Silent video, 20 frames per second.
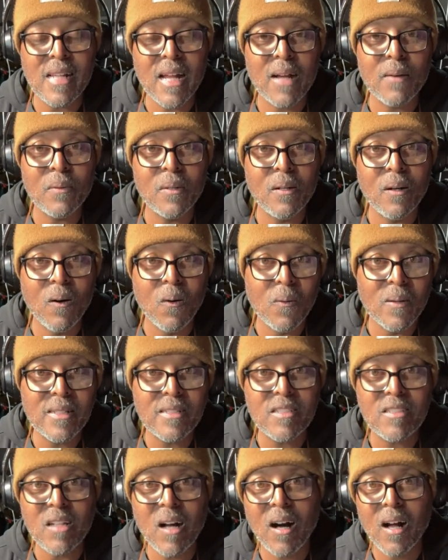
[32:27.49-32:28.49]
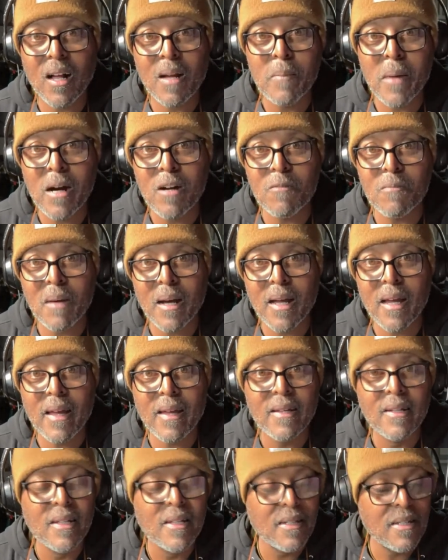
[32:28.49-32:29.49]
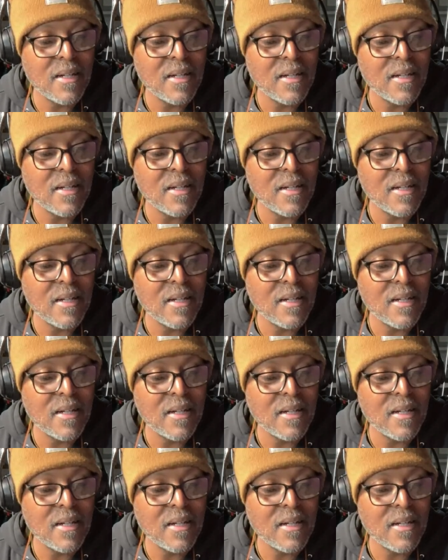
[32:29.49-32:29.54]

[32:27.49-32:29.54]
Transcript: I will always talk about my